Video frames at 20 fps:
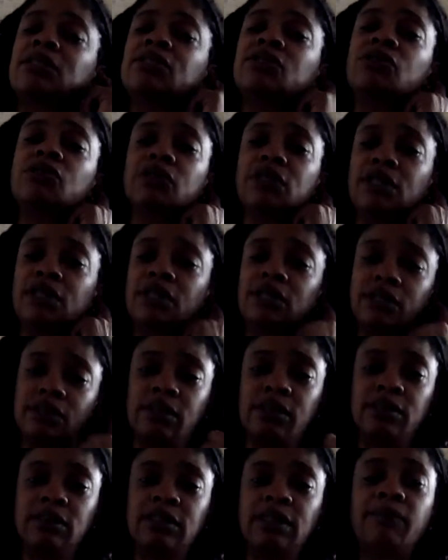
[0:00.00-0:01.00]
you're going to
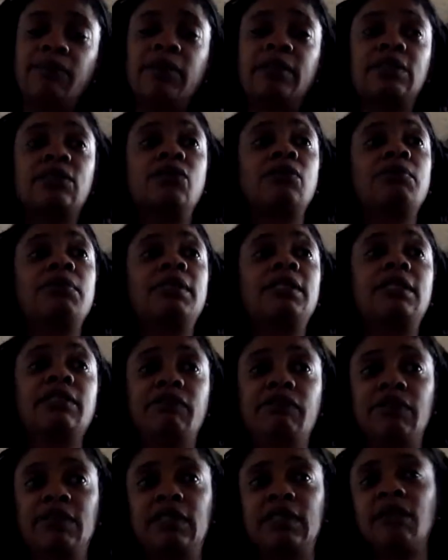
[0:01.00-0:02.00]
learn, something's going to be
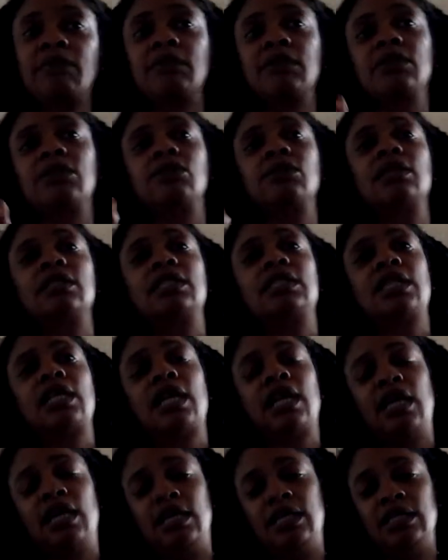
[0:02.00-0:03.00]
different, something's going to
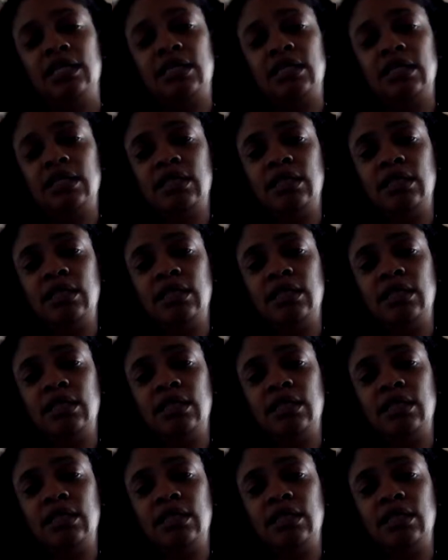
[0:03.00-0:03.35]
change.